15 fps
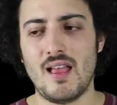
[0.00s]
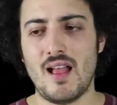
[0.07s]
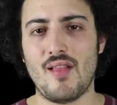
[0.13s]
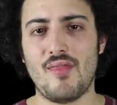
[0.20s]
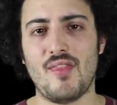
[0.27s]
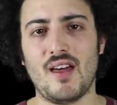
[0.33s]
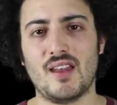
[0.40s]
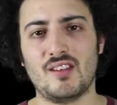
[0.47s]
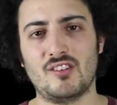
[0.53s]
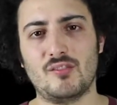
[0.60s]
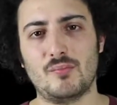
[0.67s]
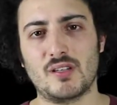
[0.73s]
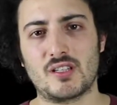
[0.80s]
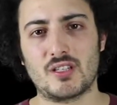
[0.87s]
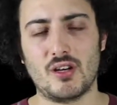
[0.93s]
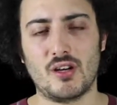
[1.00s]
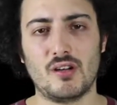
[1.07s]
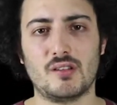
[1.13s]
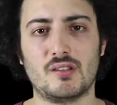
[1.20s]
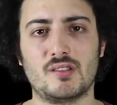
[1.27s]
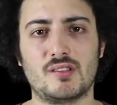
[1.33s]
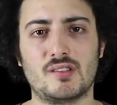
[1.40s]
and that is
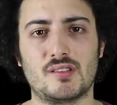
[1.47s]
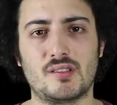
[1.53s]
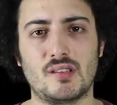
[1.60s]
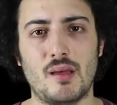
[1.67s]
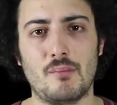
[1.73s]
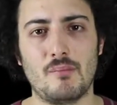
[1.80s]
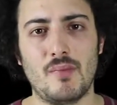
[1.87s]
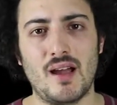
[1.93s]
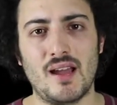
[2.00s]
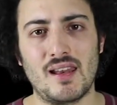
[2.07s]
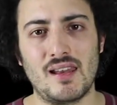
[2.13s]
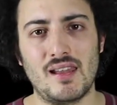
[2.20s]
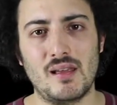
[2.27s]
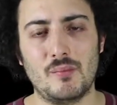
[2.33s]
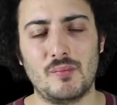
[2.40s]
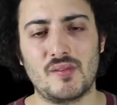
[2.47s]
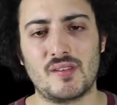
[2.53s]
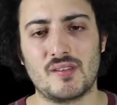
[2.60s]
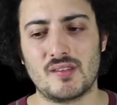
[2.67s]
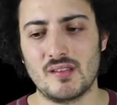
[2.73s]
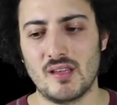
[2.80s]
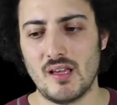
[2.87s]
because my
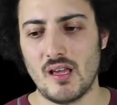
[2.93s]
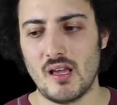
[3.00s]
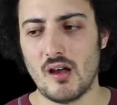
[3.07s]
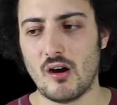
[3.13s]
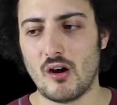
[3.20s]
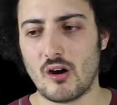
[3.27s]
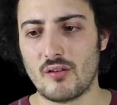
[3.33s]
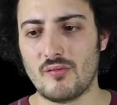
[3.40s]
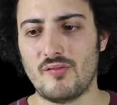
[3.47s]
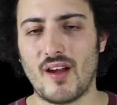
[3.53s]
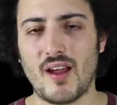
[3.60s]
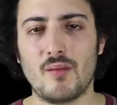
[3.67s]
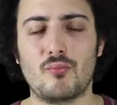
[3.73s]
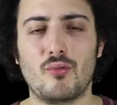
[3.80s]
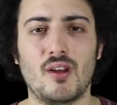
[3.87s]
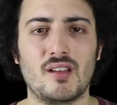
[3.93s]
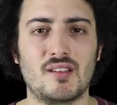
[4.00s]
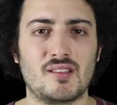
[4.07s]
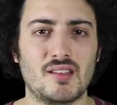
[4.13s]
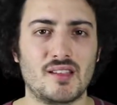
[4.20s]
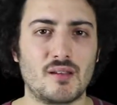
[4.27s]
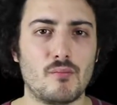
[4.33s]
lips are
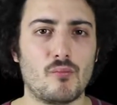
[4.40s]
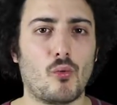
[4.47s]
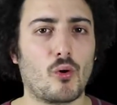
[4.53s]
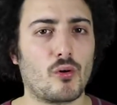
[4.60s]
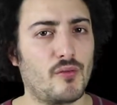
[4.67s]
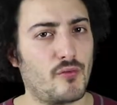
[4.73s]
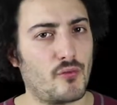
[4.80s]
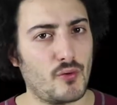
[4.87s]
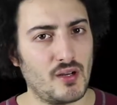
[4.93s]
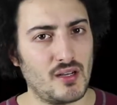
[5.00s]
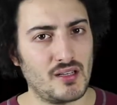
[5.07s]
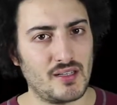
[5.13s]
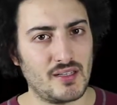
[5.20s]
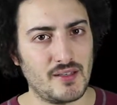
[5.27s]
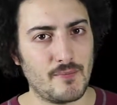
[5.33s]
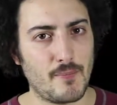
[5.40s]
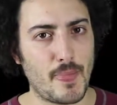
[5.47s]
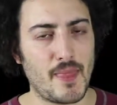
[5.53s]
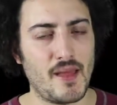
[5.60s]
vibrating more freely,